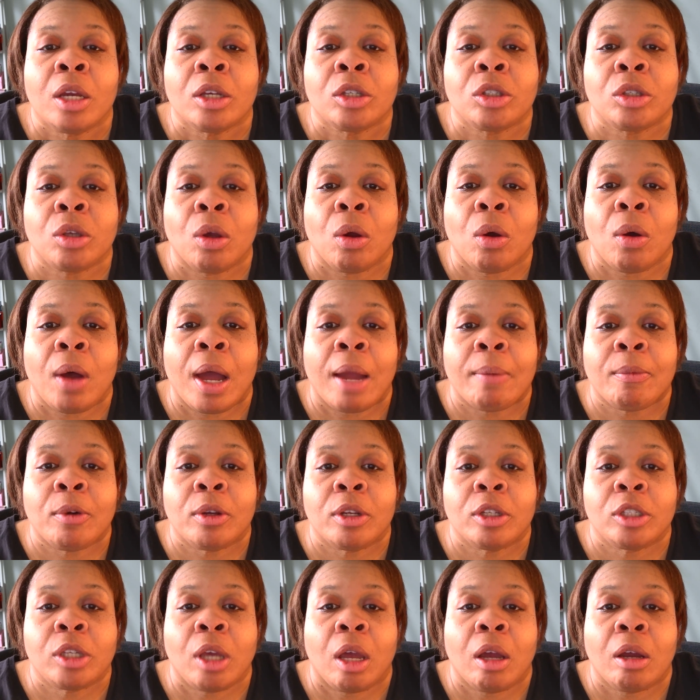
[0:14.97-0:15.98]
So I'm
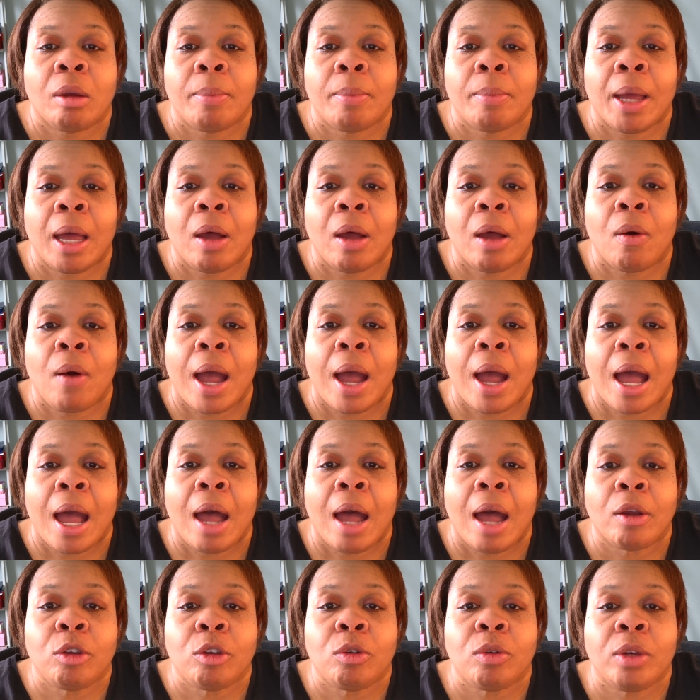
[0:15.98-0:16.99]
going to talk about
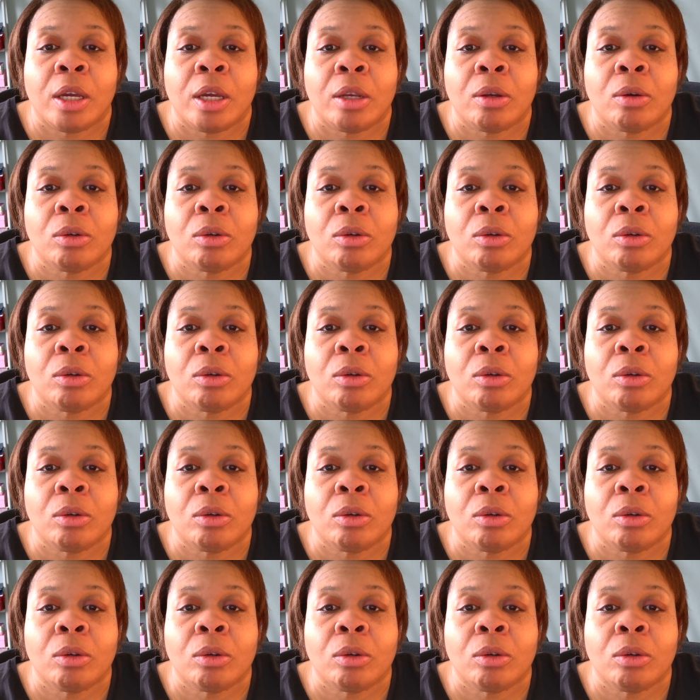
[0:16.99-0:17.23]
how you get